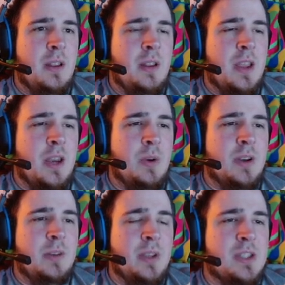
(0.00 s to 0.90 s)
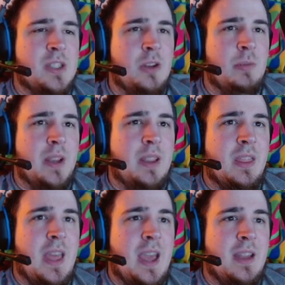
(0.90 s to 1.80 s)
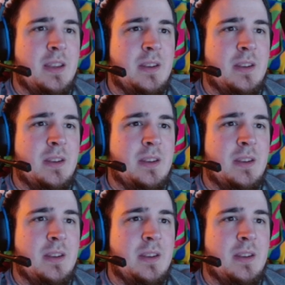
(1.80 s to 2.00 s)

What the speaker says: And I want it to be a slope like that.